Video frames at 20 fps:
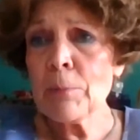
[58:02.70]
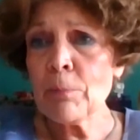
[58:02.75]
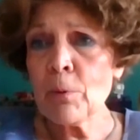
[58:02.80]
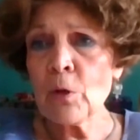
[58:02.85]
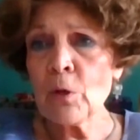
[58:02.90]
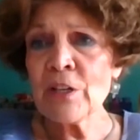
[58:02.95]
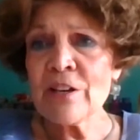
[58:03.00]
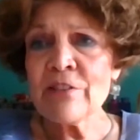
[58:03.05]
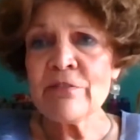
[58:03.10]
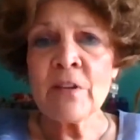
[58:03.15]

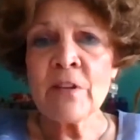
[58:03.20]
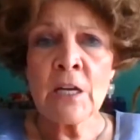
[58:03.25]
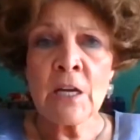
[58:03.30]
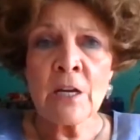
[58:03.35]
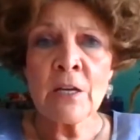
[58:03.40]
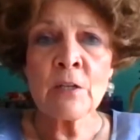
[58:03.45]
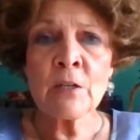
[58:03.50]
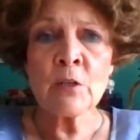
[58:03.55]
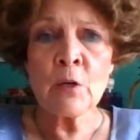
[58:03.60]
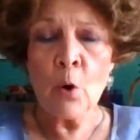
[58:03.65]
people living
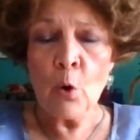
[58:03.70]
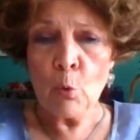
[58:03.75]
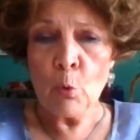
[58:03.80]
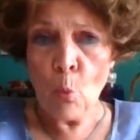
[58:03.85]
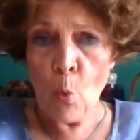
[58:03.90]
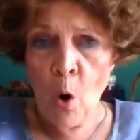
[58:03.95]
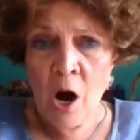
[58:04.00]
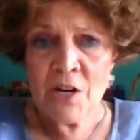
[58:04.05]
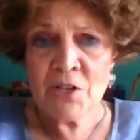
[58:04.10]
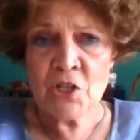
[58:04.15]
in
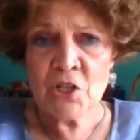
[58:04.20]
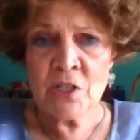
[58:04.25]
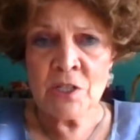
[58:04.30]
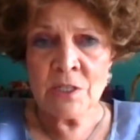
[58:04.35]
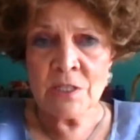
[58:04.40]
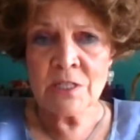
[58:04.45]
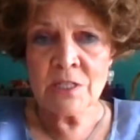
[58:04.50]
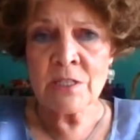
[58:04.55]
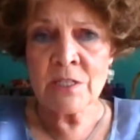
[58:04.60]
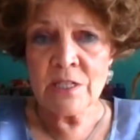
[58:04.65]

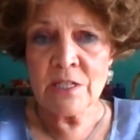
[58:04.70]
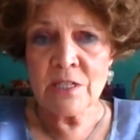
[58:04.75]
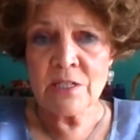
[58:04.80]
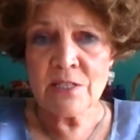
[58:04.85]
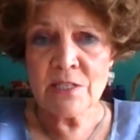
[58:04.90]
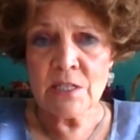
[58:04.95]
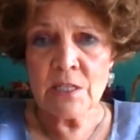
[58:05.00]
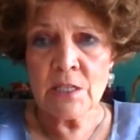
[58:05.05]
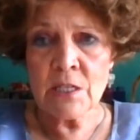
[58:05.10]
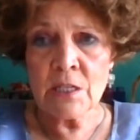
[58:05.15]
Washington,
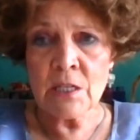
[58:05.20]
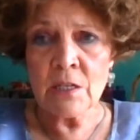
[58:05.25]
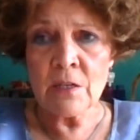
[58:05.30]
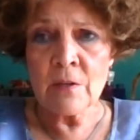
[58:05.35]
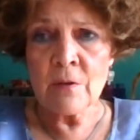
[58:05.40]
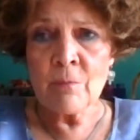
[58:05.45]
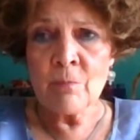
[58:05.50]
D.C.,